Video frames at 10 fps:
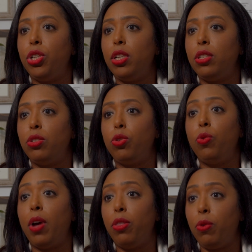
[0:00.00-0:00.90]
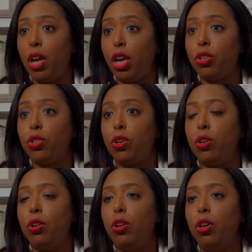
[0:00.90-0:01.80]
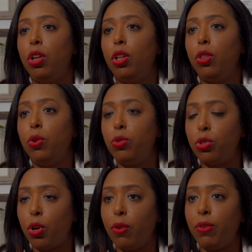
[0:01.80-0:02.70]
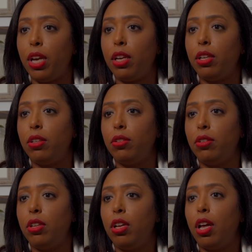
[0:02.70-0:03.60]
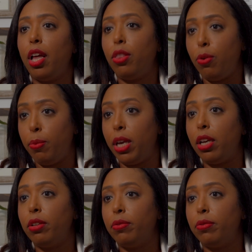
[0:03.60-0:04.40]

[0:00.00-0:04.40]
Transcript: is through education, through serving, and through being.